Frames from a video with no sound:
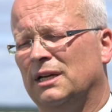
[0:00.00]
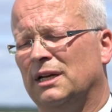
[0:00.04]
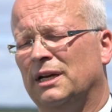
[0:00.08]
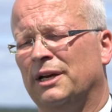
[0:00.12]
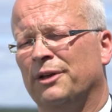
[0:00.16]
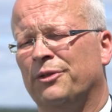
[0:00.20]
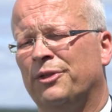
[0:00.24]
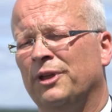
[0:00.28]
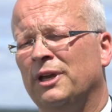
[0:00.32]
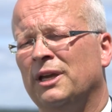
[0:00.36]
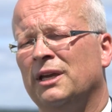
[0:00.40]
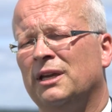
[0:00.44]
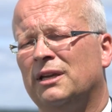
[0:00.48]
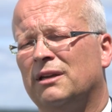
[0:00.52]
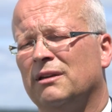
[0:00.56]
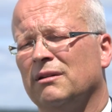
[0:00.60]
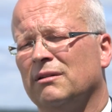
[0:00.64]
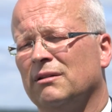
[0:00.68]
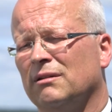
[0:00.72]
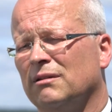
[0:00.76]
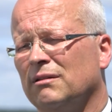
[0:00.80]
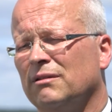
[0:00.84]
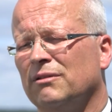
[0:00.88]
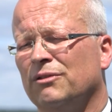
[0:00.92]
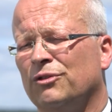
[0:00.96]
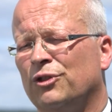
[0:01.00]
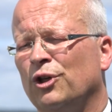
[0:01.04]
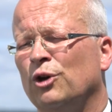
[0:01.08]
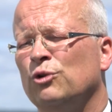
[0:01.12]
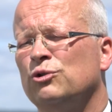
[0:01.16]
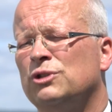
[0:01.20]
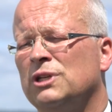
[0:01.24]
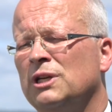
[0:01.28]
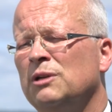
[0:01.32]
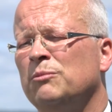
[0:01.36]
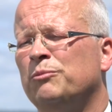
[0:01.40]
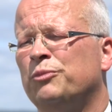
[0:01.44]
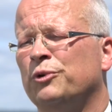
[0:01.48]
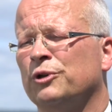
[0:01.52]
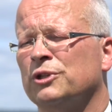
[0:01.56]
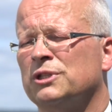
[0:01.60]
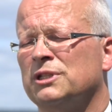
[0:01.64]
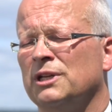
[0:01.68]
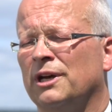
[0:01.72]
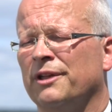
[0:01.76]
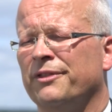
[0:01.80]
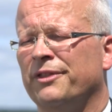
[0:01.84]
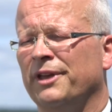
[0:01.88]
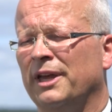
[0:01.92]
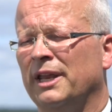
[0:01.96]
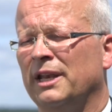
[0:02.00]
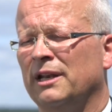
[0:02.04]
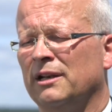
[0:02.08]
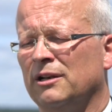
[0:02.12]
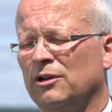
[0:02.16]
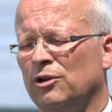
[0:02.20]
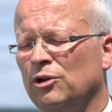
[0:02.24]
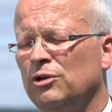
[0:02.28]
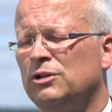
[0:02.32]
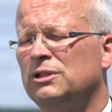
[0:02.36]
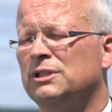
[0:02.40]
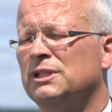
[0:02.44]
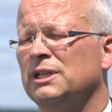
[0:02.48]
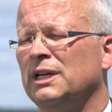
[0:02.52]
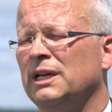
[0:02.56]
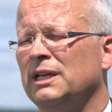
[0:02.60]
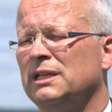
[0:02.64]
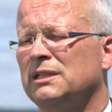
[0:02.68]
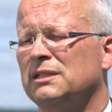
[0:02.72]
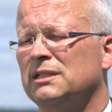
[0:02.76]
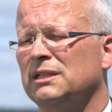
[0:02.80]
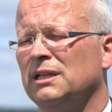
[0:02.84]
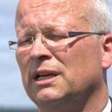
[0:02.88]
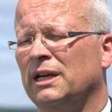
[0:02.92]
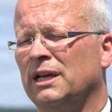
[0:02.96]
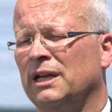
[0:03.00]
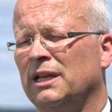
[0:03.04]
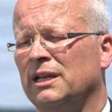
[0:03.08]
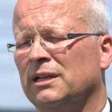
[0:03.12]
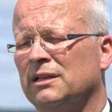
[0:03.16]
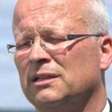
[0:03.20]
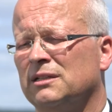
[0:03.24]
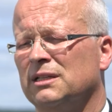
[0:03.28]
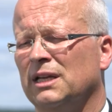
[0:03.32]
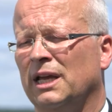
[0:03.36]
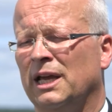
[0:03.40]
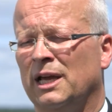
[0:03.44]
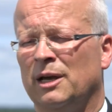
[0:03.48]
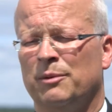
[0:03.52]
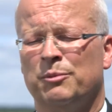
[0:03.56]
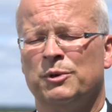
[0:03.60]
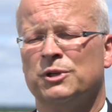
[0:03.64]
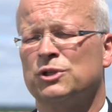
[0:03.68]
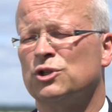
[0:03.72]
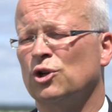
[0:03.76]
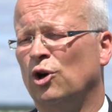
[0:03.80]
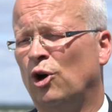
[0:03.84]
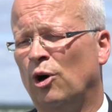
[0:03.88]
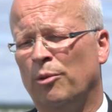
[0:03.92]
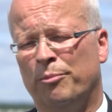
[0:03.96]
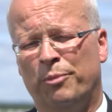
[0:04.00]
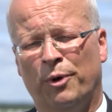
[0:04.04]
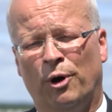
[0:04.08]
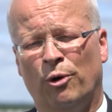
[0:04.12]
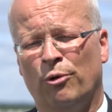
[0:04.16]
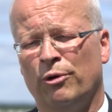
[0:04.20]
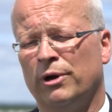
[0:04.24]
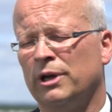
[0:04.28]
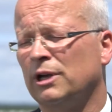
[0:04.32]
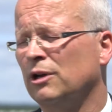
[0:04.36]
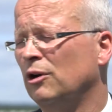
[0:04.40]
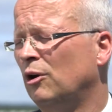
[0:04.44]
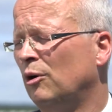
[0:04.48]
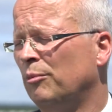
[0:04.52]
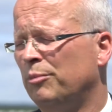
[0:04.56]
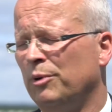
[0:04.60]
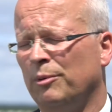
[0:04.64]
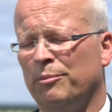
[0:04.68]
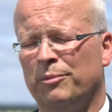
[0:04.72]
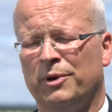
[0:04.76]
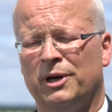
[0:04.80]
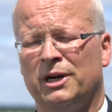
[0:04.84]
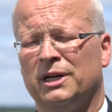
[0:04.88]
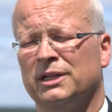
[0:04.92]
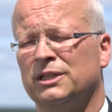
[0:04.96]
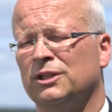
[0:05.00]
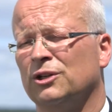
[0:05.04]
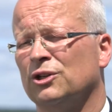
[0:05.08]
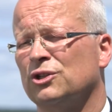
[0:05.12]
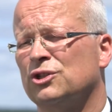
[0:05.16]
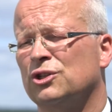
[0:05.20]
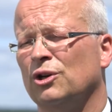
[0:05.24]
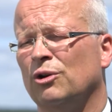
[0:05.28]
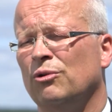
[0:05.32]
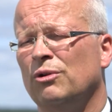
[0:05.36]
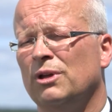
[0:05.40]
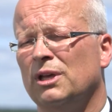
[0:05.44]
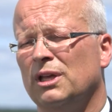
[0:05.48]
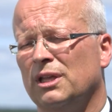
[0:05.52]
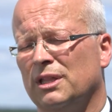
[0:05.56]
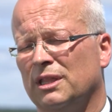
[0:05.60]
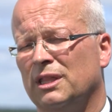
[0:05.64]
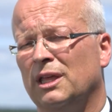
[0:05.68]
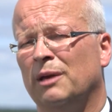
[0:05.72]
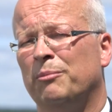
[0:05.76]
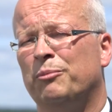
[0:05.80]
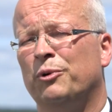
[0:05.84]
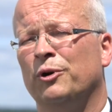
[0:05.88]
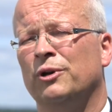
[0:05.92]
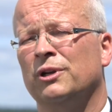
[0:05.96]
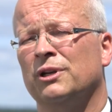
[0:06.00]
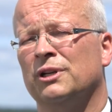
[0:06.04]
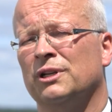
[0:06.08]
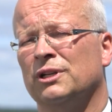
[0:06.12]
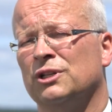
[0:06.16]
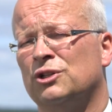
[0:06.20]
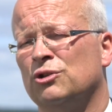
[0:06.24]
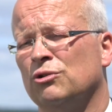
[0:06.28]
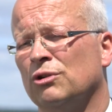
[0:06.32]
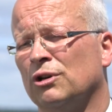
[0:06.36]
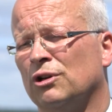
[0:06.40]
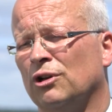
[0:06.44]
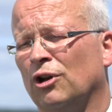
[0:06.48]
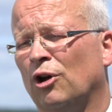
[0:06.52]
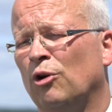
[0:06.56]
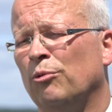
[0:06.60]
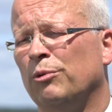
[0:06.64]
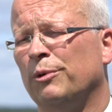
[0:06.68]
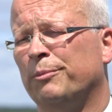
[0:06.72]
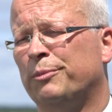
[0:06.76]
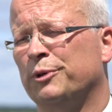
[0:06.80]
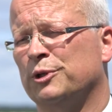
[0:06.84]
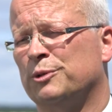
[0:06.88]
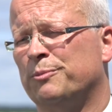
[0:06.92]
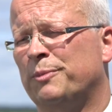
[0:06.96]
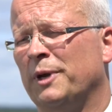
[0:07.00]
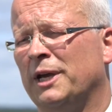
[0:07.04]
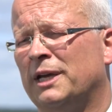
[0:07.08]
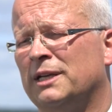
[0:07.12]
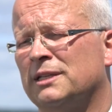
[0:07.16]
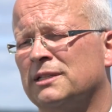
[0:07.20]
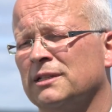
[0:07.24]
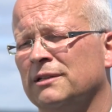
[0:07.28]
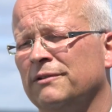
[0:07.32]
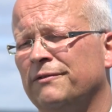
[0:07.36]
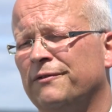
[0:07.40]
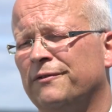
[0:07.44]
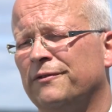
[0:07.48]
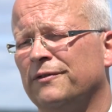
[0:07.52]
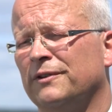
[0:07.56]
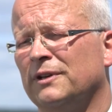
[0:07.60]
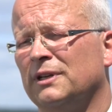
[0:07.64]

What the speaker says: I think those inputs are then looked at, and Airbus or Boeing or Bombardier, so they put it into a global perspective